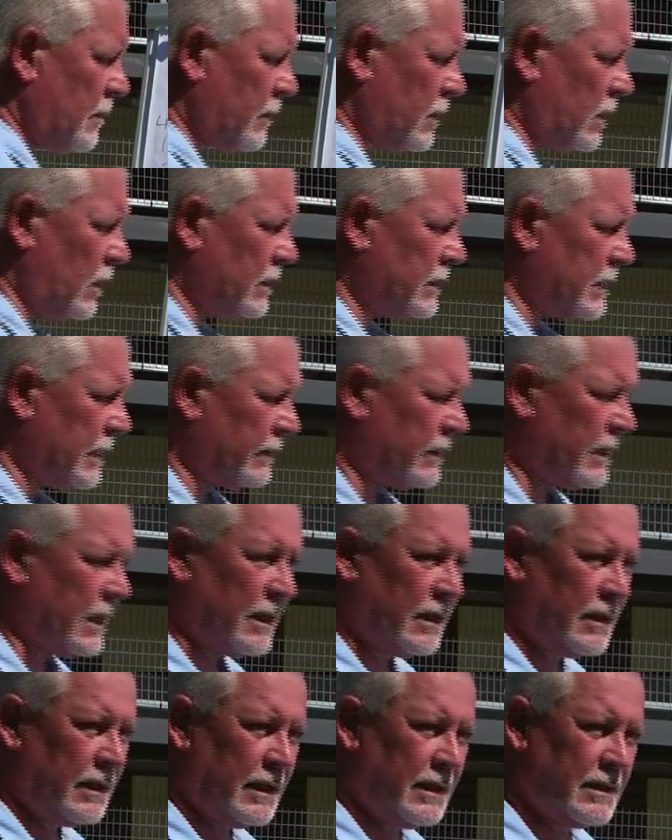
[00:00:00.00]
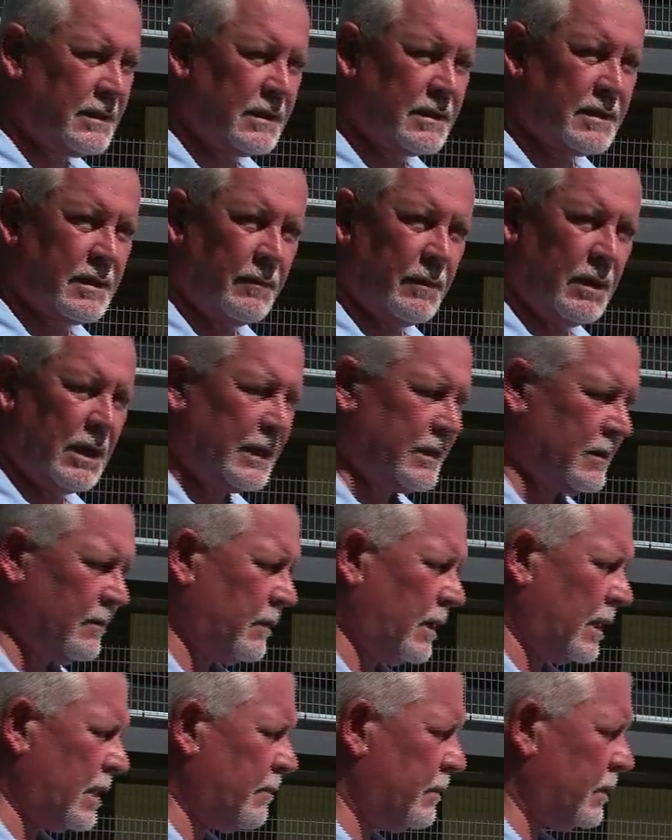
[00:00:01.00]
content there is assimilated
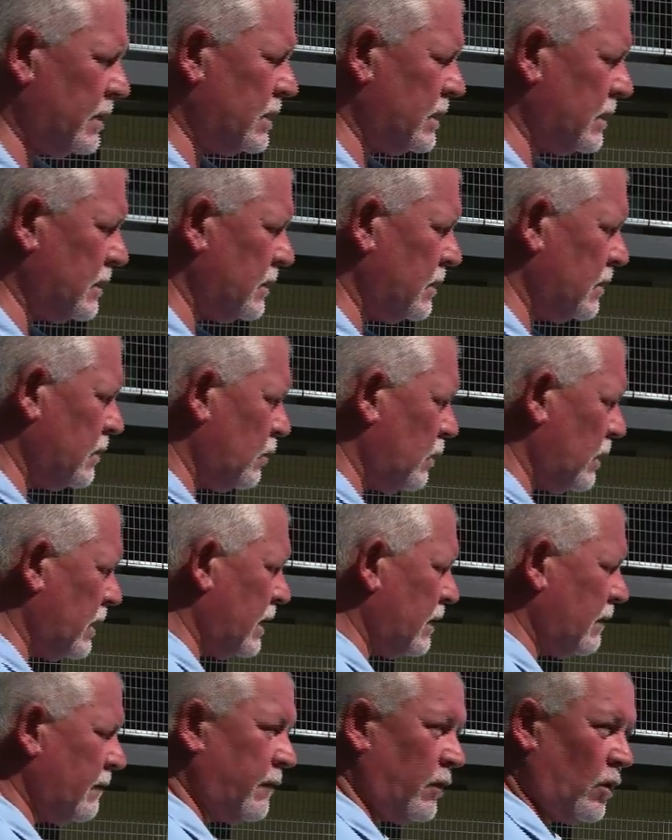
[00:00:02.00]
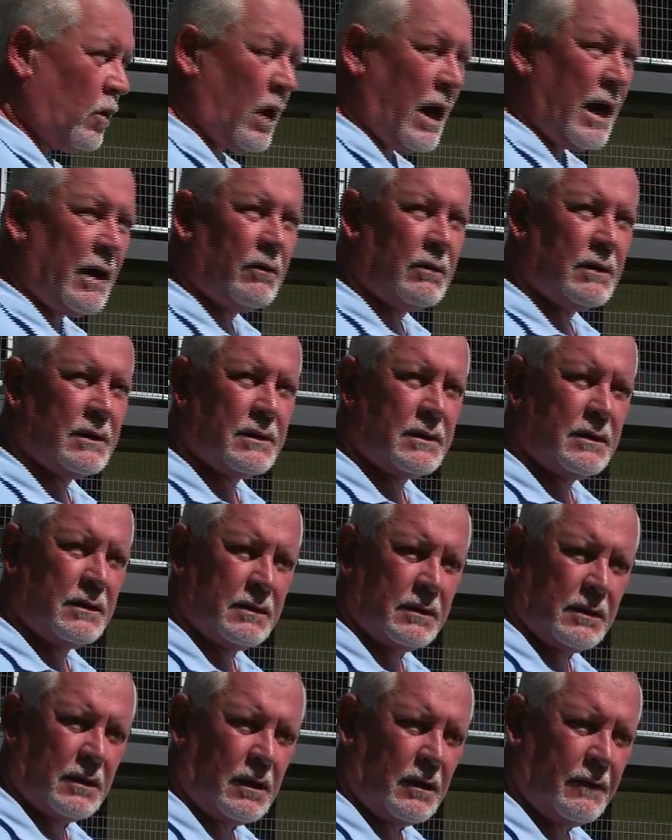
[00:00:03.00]
by the pigeon within 4 hours
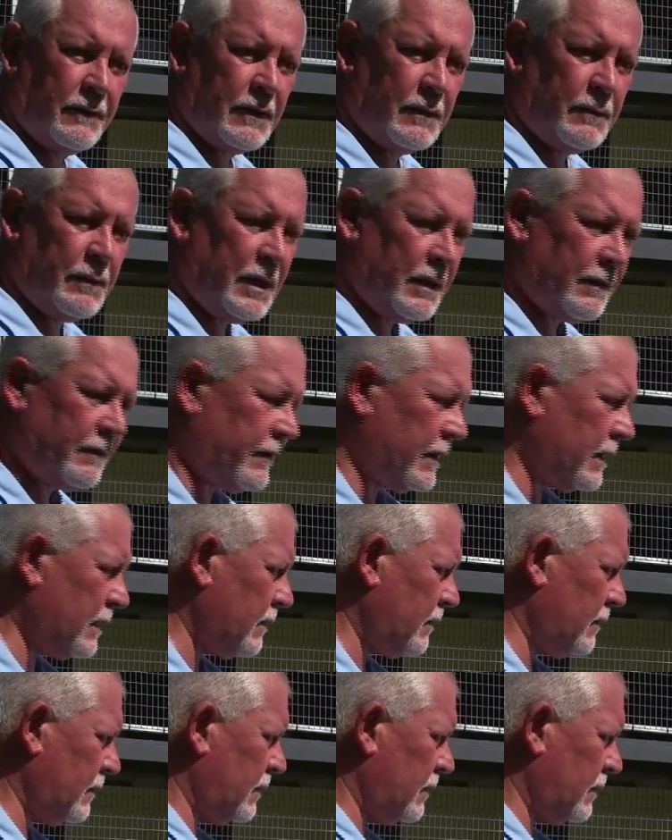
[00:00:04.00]
of it being fed.